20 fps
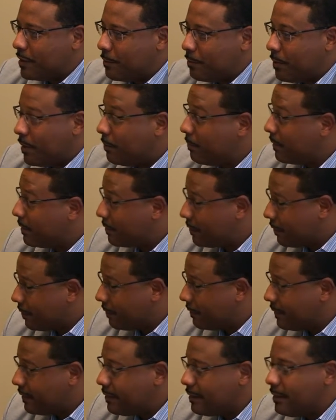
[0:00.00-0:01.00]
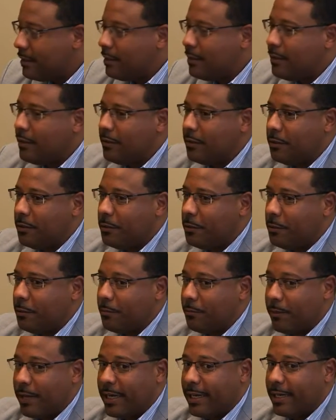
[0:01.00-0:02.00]
a public servant, mm-hmm. who
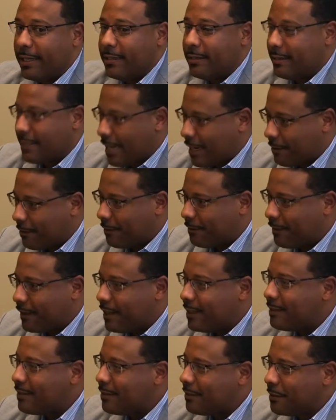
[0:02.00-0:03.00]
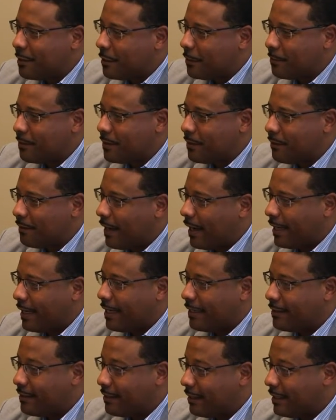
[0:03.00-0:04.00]
made sacrifice in terms of
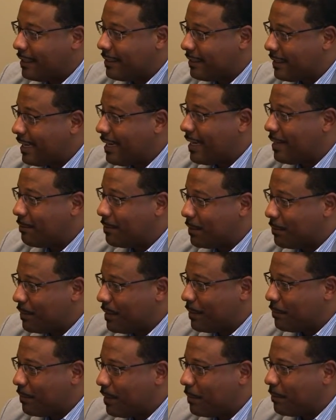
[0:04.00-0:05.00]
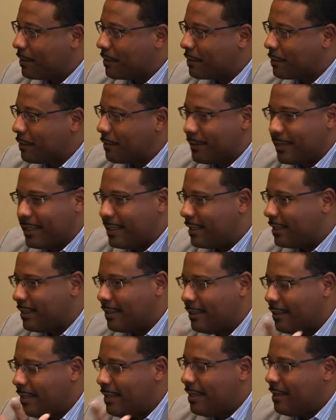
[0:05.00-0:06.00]
financial and time to be a public servant. He could
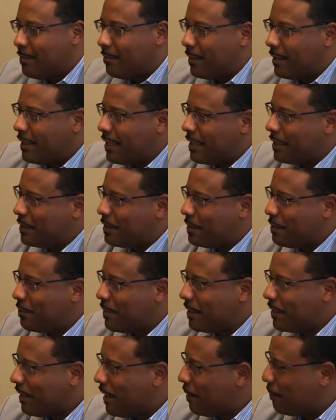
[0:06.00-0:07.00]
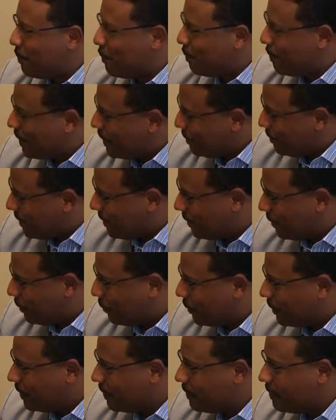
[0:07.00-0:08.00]
have. My dad could have made a lot more money being a
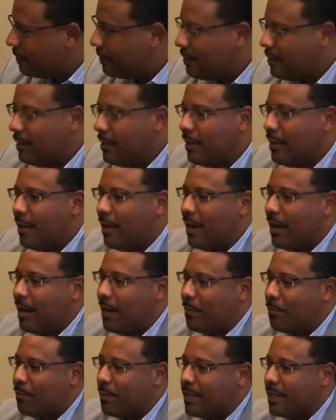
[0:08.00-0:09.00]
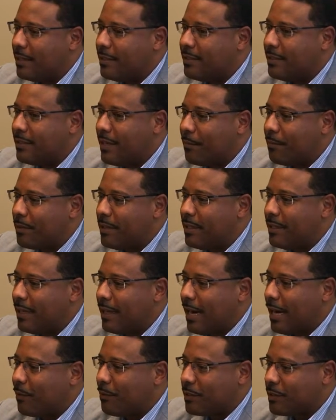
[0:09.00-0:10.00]
lawyer, mm-hmm. um, but it's something
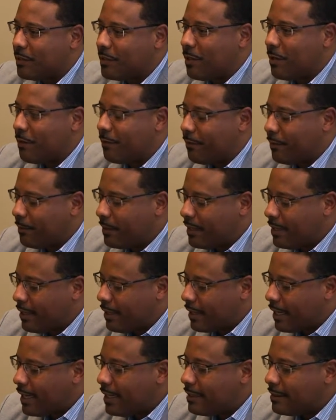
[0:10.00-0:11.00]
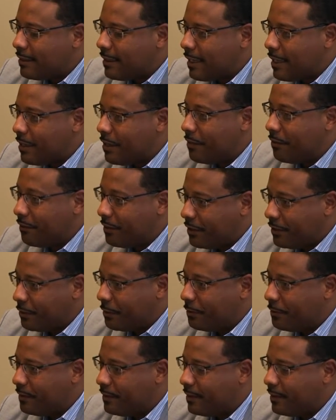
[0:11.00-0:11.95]
that I was taught from a young age that you do,